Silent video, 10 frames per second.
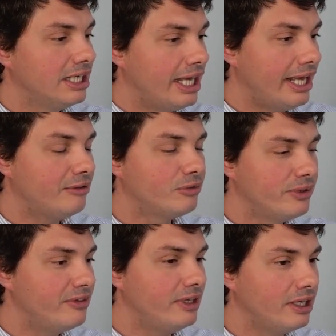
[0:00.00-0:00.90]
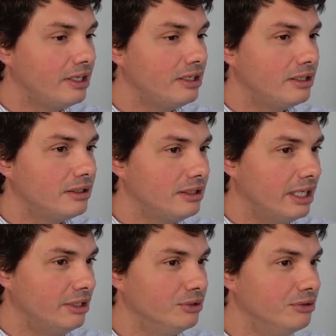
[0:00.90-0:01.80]
everything that
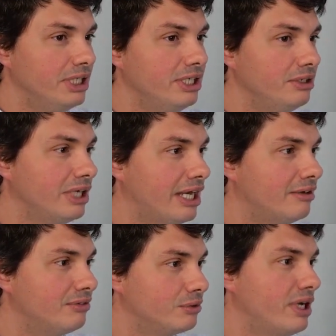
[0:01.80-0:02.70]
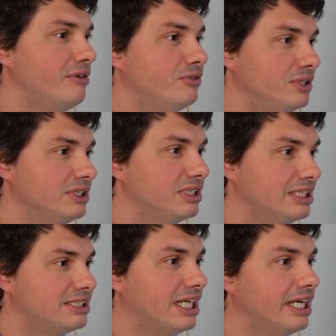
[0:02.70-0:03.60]
you're reading, you have a reference, a
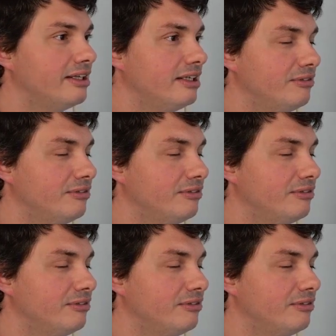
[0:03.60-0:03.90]
scientific